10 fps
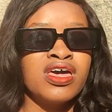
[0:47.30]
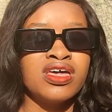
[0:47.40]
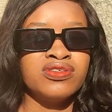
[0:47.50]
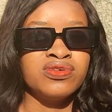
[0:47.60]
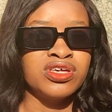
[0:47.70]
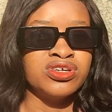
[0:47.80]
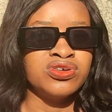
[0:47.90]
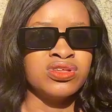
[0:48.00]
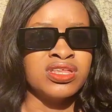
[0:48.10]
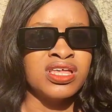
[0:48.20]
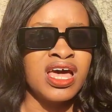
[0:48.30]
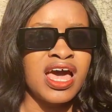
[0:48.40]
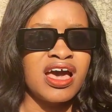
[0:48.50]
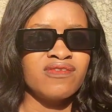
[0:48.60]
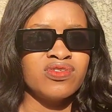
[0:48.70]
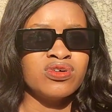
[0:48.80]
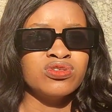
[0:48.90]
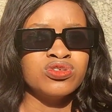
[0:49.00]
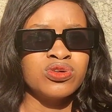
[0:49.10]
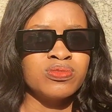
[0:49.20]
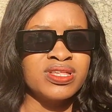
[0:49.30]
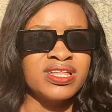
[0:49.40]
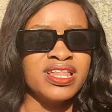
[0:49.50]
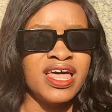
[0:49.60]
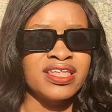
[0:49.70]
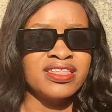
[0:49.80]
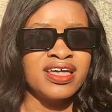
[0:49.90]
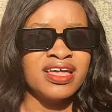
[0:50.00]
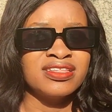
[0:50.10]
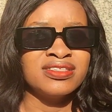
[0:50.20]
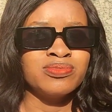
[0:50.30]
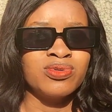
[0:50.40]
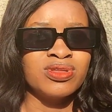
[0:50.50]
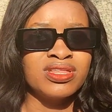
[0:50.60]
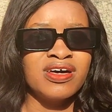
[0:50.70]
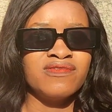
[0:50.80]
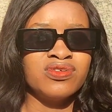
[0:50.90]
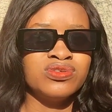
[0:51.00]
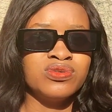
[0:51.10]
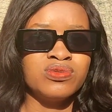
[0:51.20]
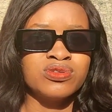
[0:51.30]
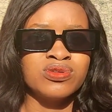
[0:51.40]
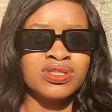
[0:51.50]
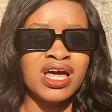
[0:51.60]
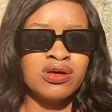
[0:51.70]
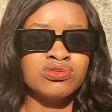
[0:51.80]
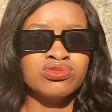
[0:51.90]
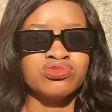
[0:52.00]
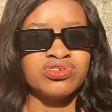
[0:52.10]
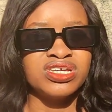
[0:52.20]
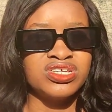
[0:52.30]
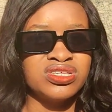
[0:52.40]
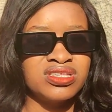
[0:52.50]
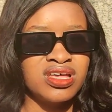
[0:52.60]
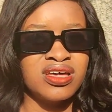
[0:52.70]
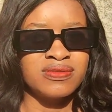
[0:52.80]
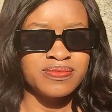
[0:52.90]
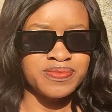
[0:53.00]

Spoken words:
Education. I've done something like that, but that video was on how to register